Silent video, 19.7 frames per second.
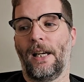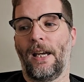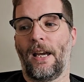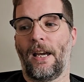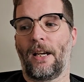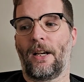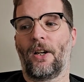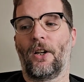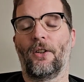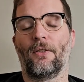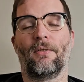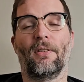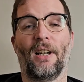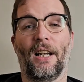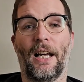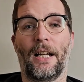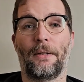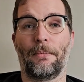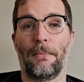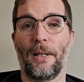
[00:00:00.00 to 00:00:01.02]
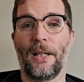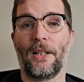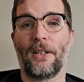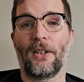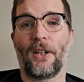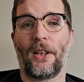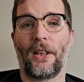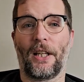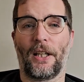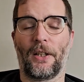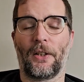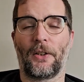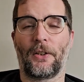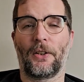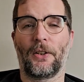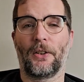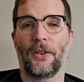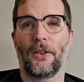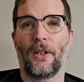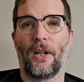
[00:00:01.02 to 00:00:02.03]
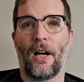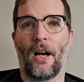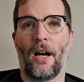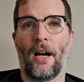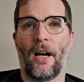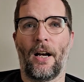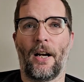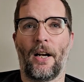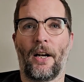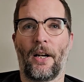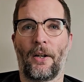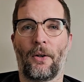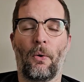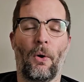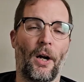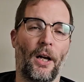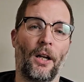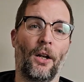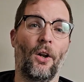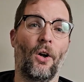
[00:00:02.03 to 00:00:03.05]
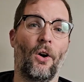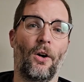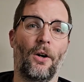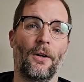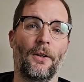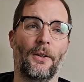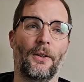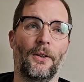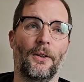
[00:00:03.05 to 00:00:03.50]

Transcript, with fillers: it kind of led me to think uh, quite a lot